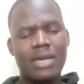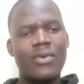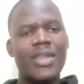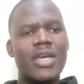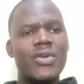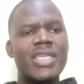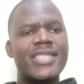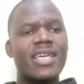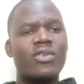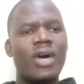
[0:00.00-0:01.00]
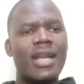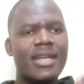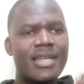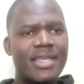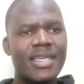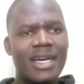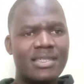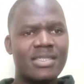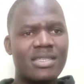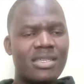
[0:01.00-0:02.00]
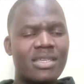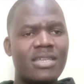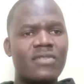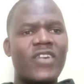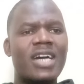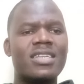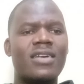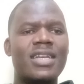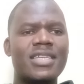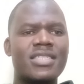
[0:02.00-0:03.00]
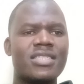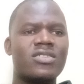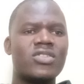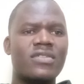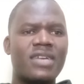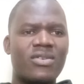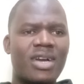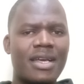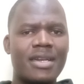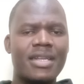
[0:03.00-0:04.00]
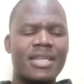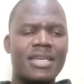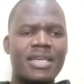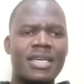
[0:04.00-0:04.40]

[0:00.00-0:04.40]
Whether you will take 100 years, in fact, nowadays it's not even 100.